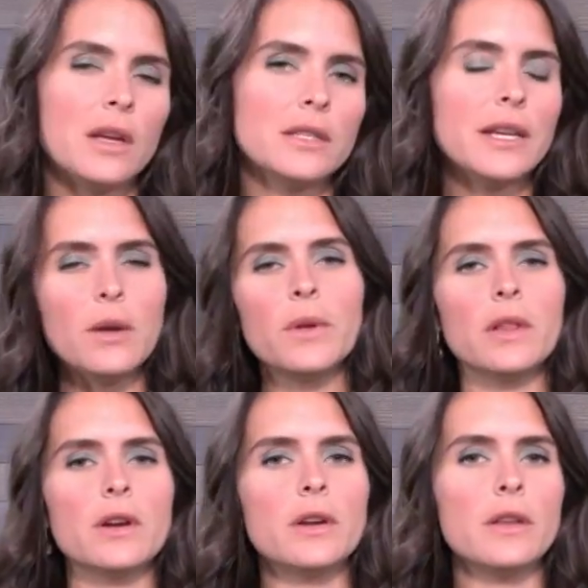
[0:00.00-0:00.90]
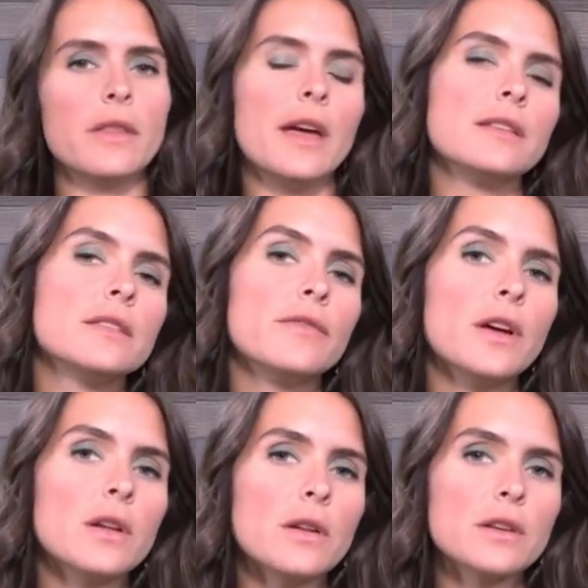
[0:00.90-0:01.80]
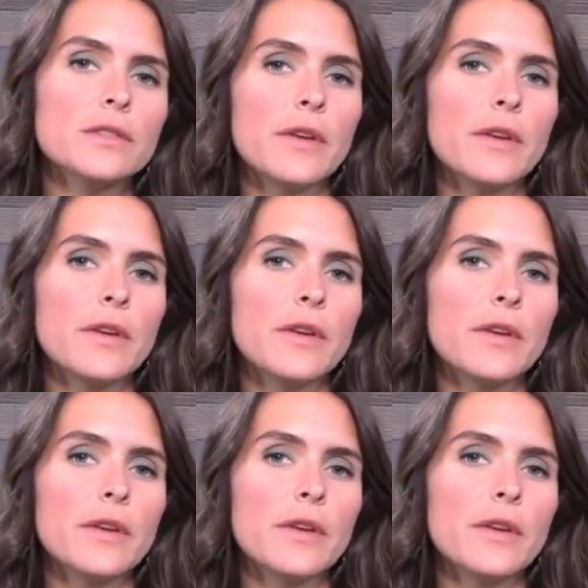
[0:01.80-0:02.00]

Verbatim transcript: Today we learned that Stephon Clark's